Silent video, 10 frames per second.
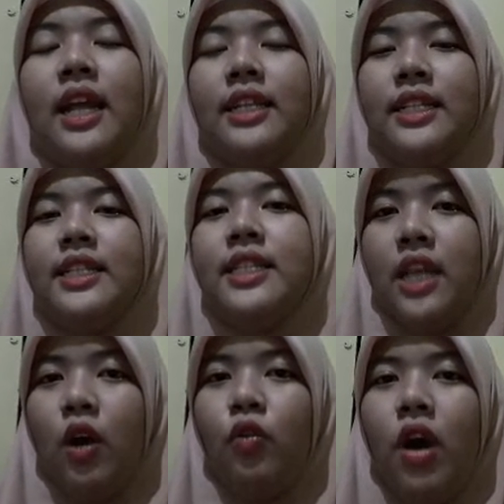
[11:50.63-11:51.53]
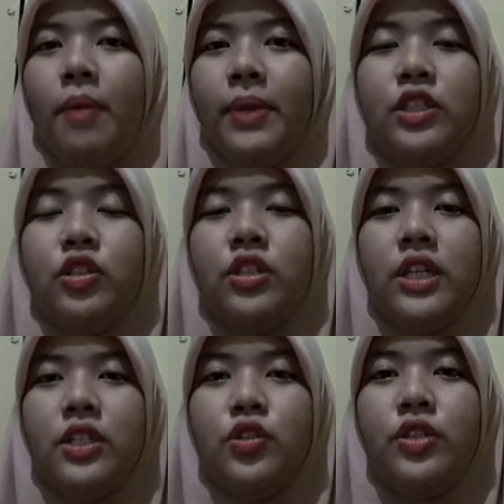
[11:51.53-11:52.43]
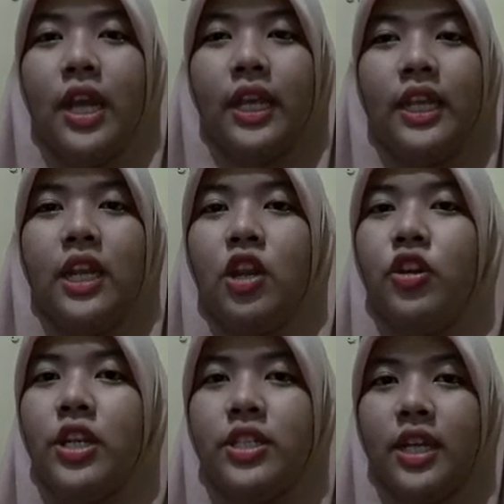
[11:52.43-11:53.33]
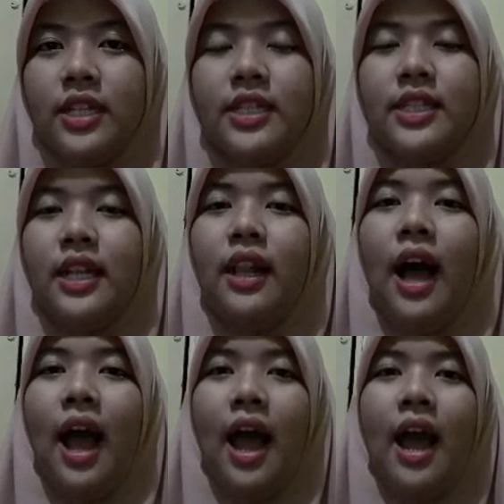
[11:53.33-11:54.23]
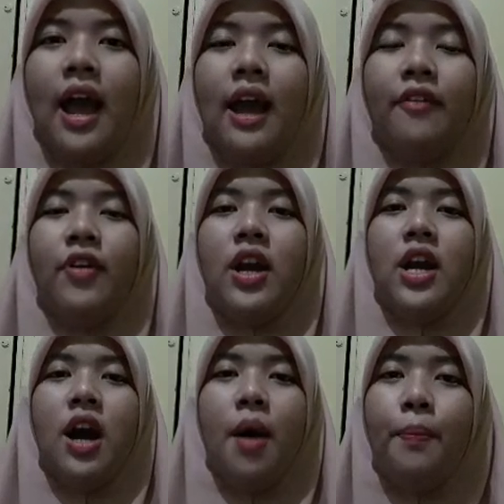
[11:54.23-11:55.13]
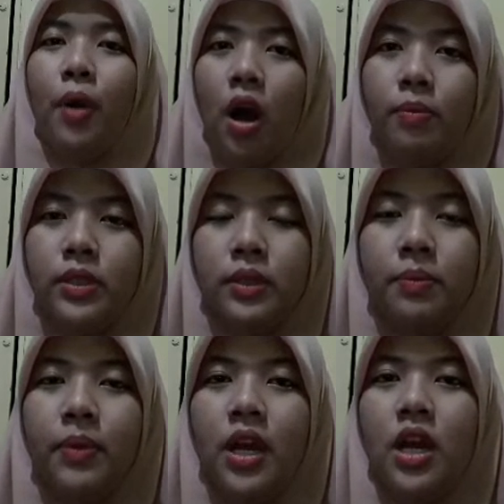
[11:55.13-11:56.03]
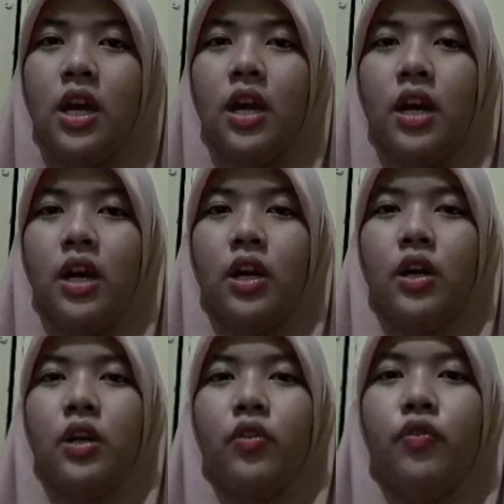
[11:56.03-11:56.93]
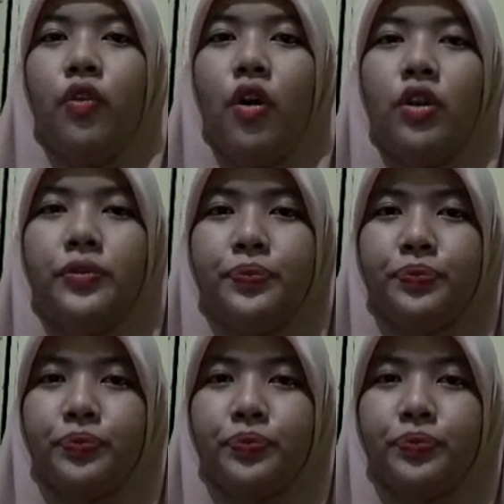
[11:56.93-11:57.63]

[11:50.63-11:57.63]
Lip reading: this now, I mean, today in Indonesia still have a problem for